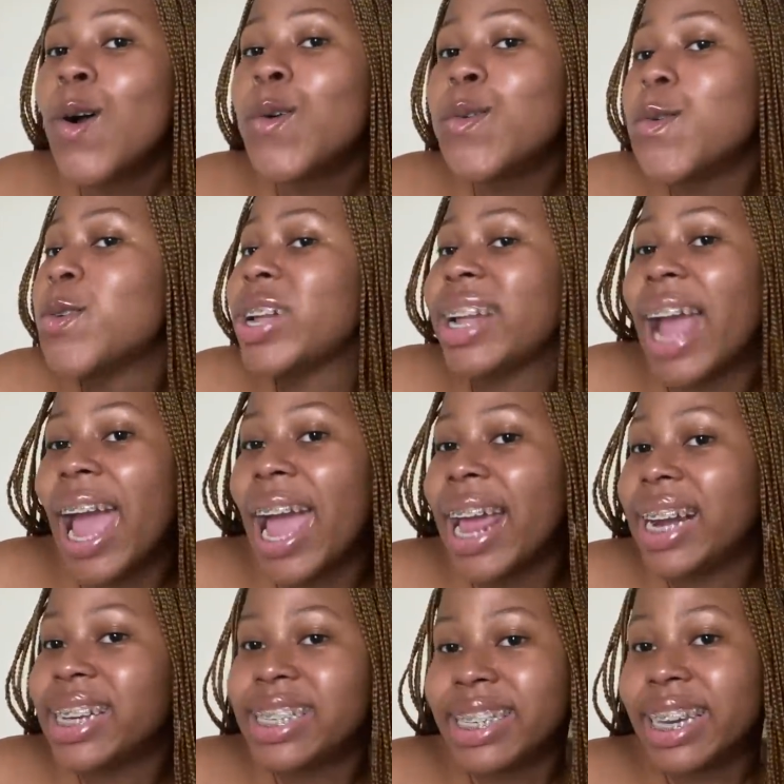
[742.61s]

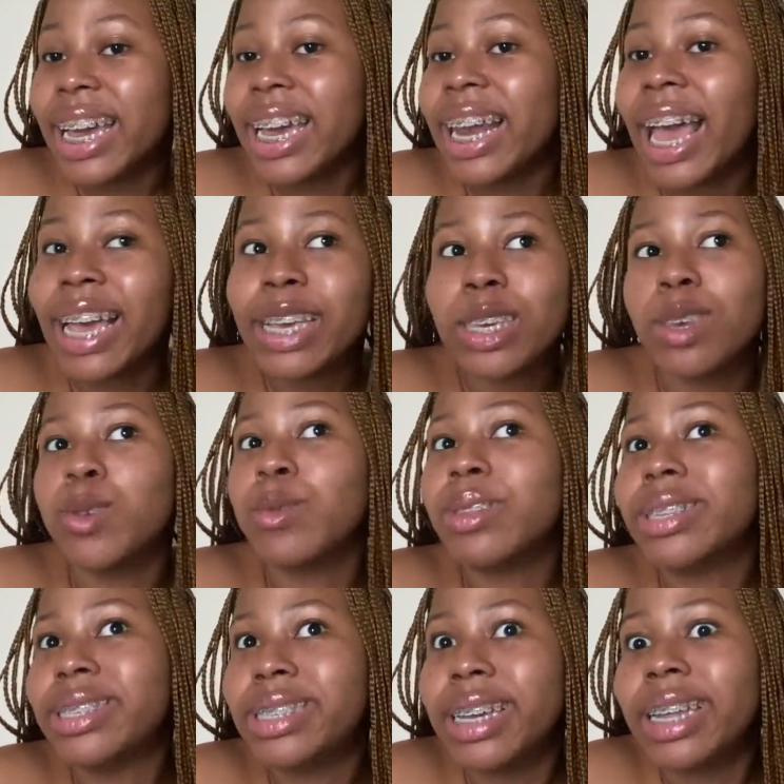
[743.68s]
Like
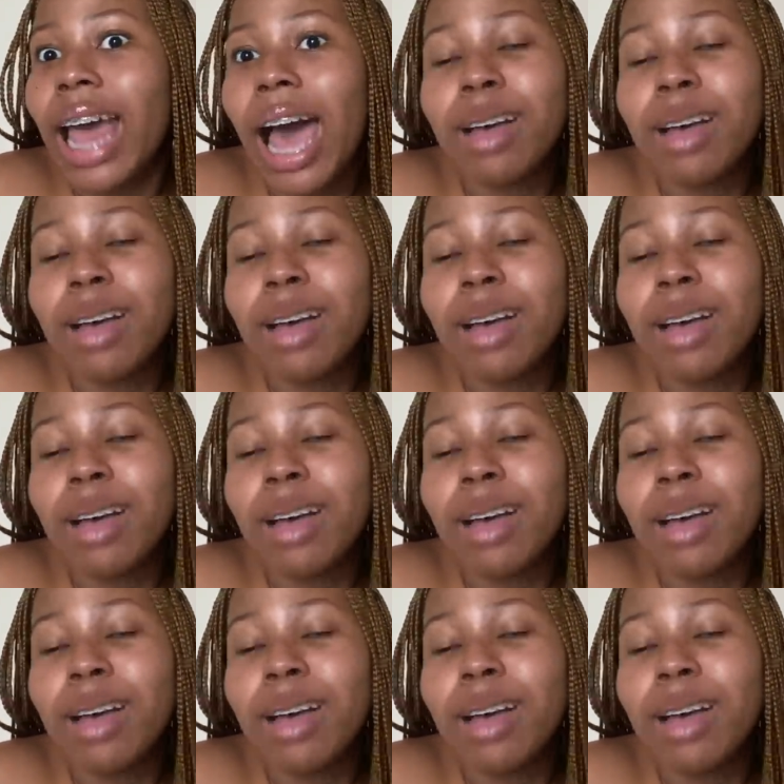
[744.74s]
you said,